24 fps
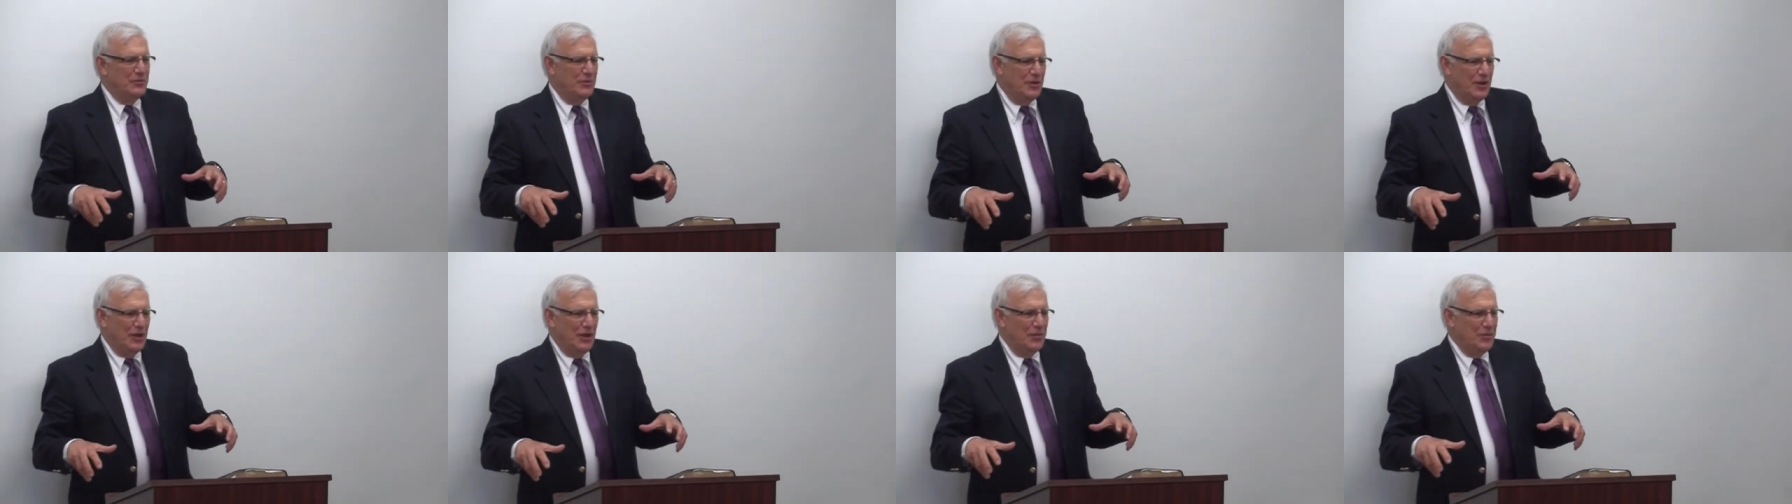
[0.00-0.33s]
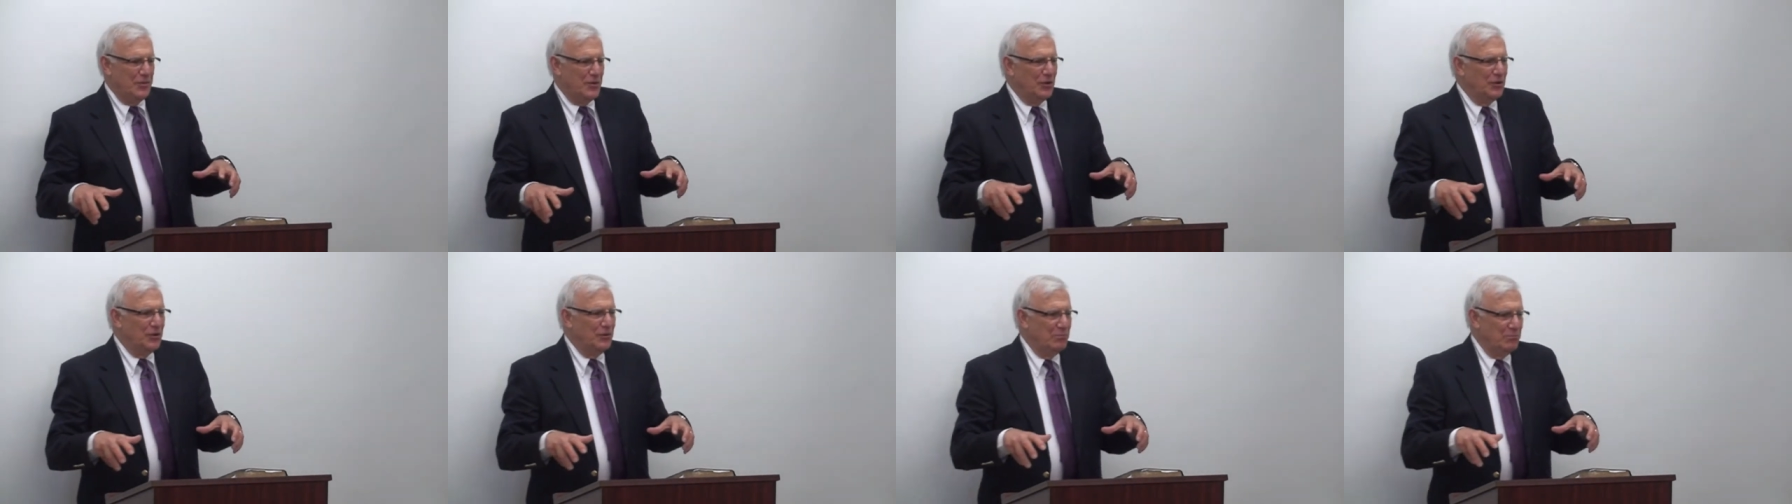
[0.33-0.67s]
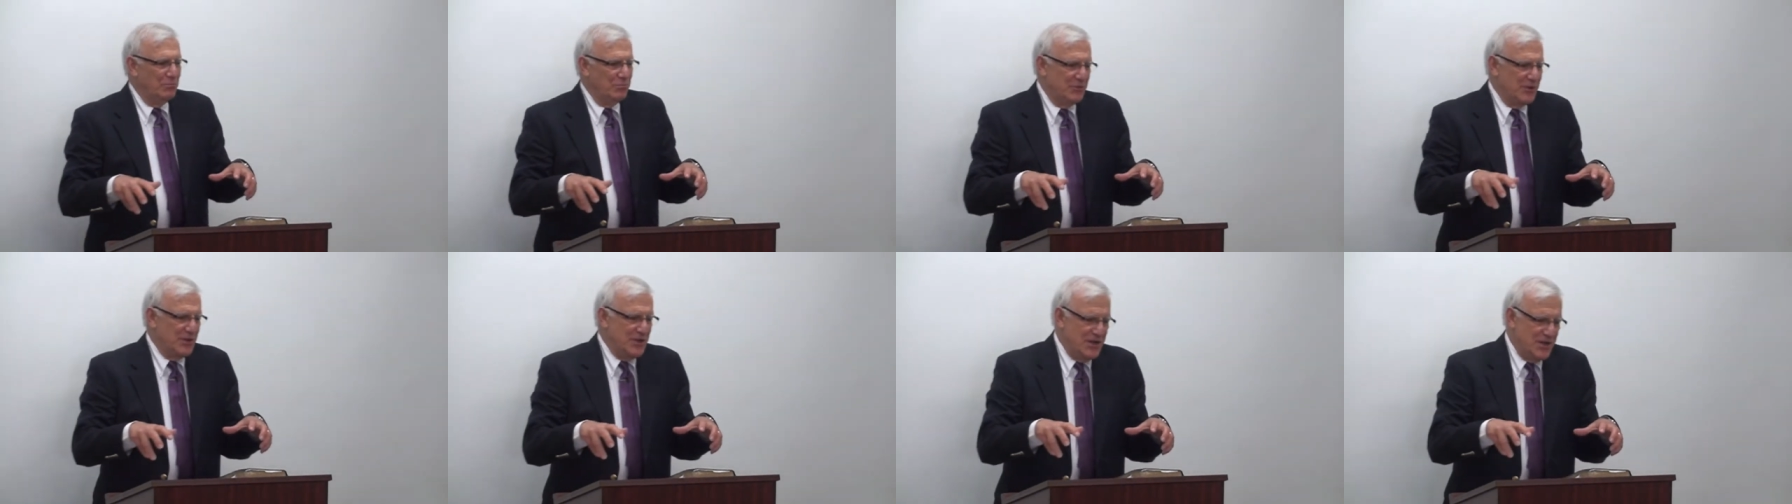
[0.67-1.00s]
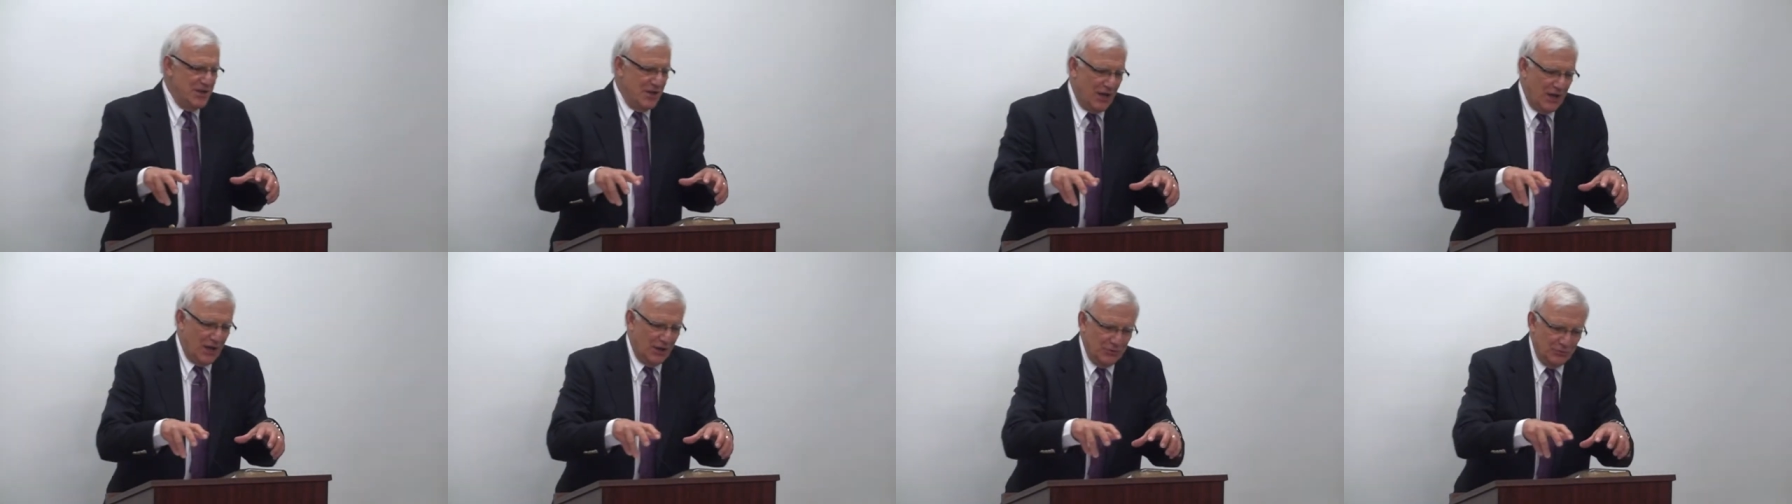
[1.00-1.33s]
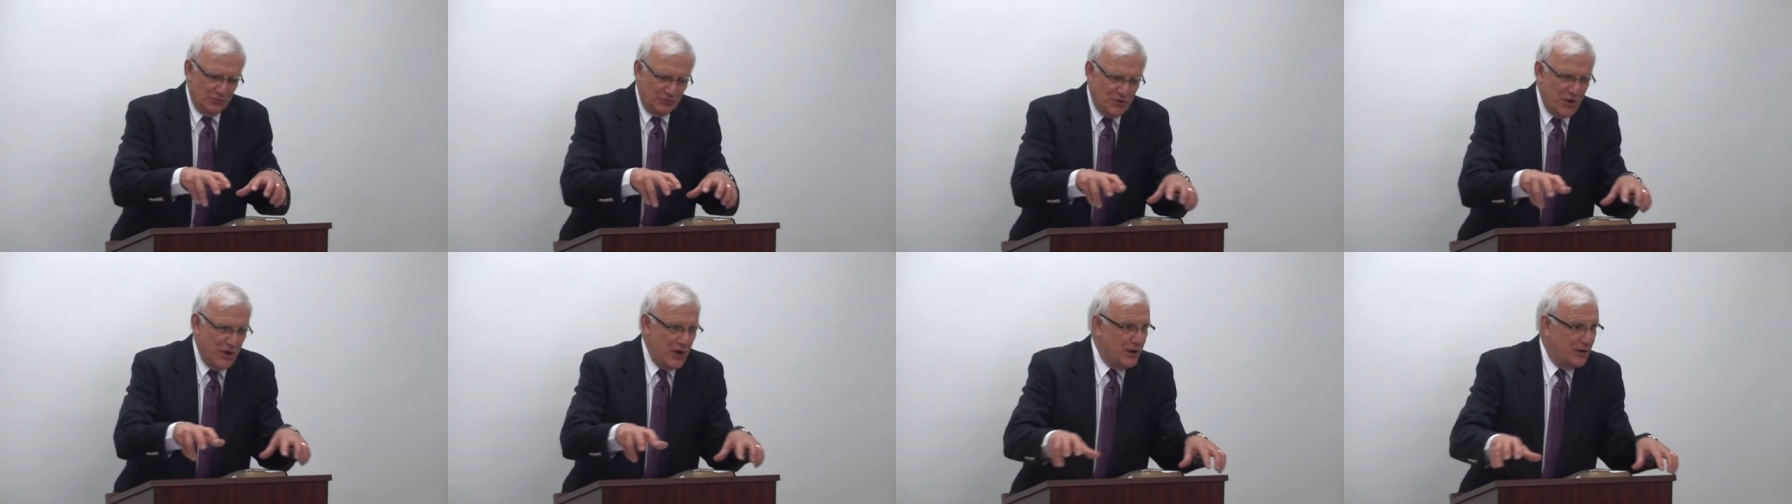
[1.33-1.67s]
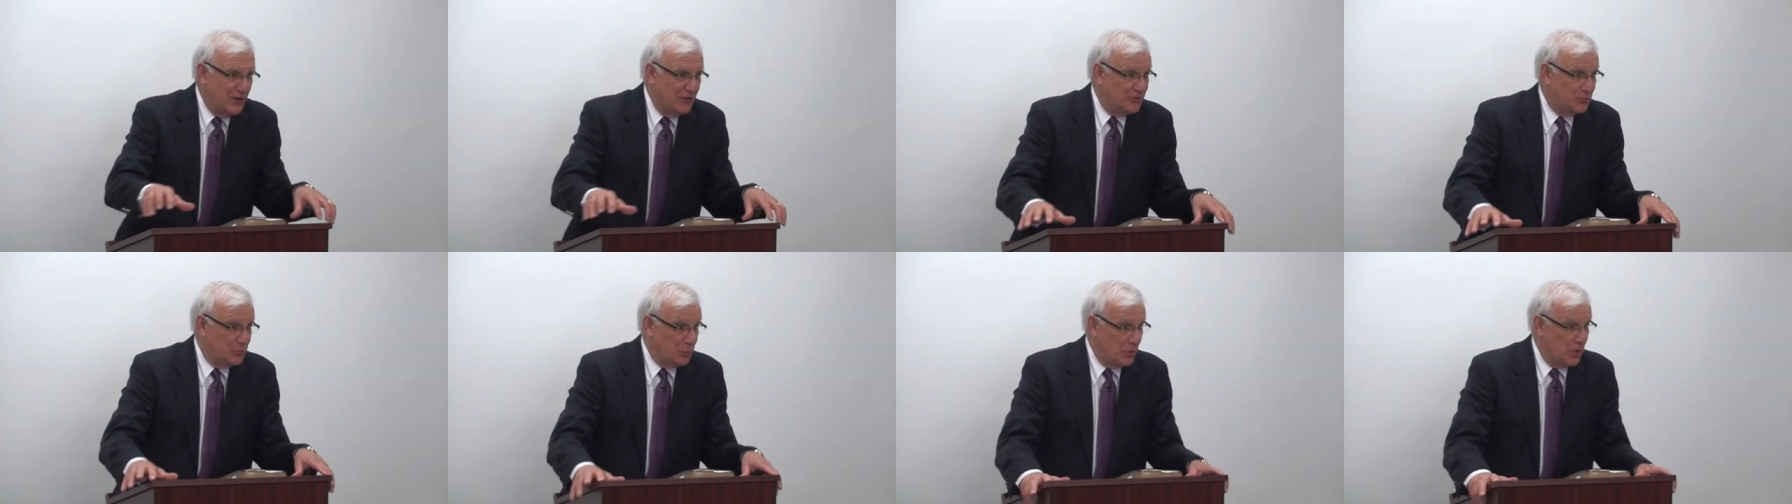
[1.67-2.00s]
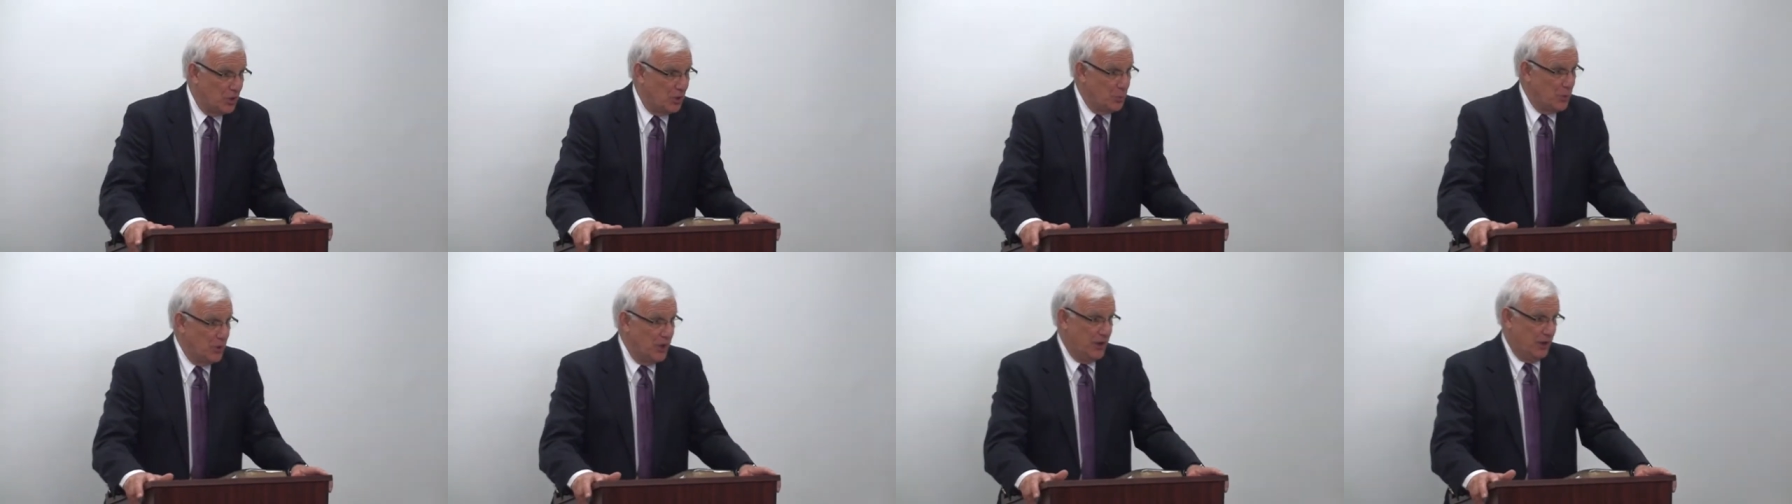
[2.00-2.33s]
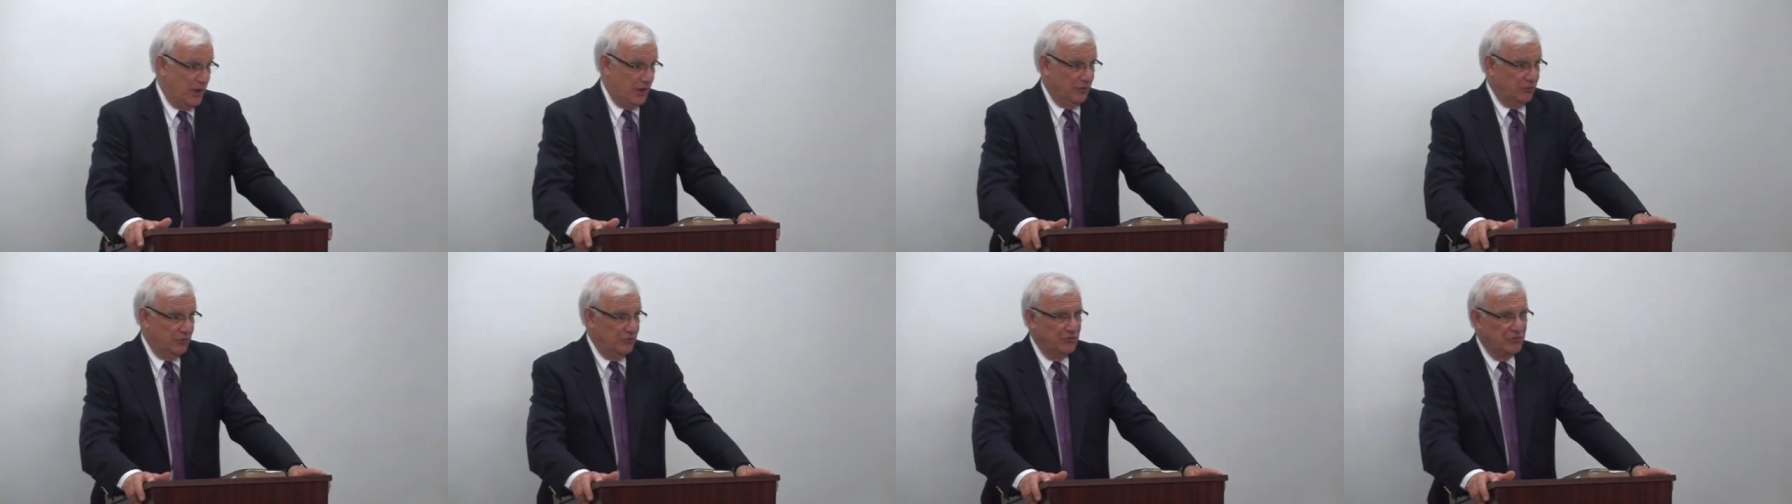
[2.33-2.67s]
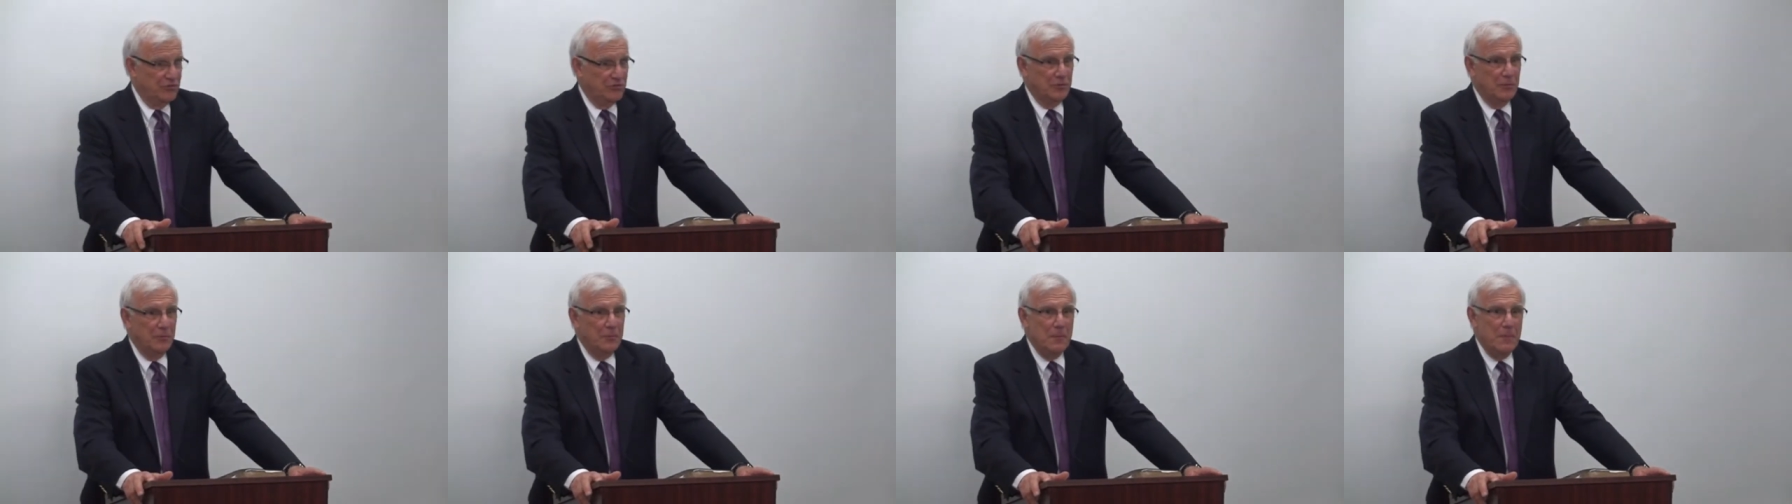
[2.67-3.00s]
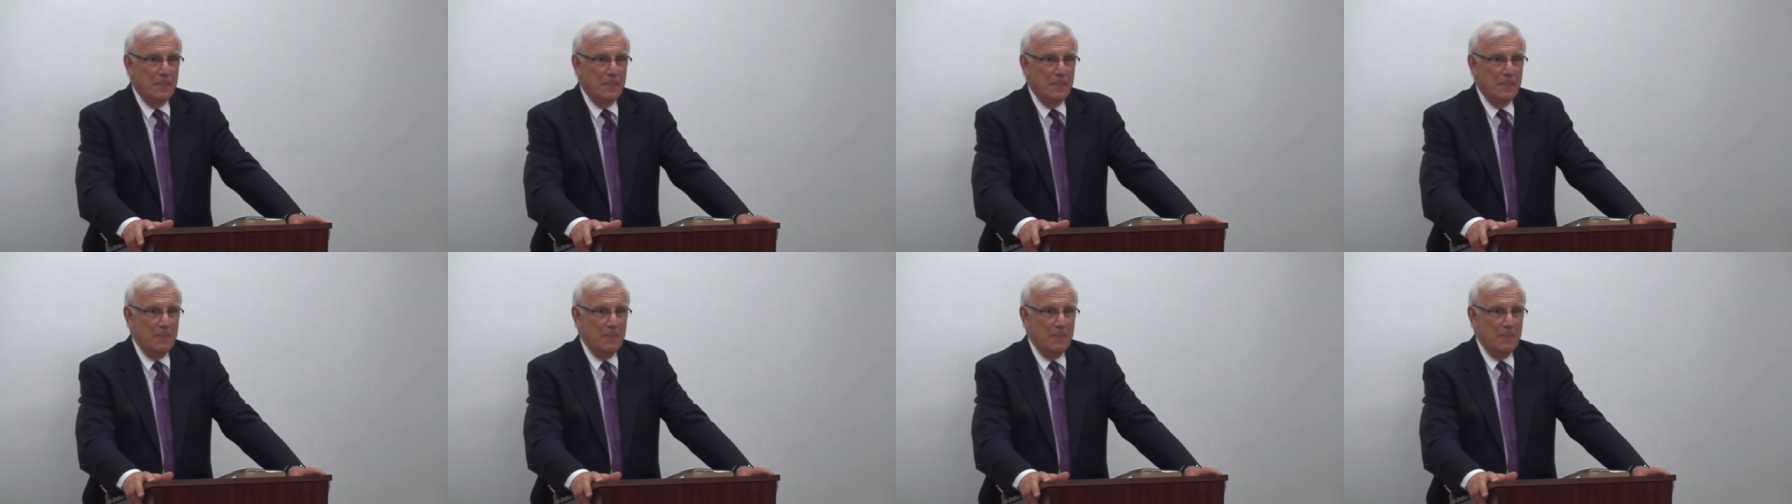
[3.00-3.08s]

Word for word: the, the, the uh, chairs were arranged.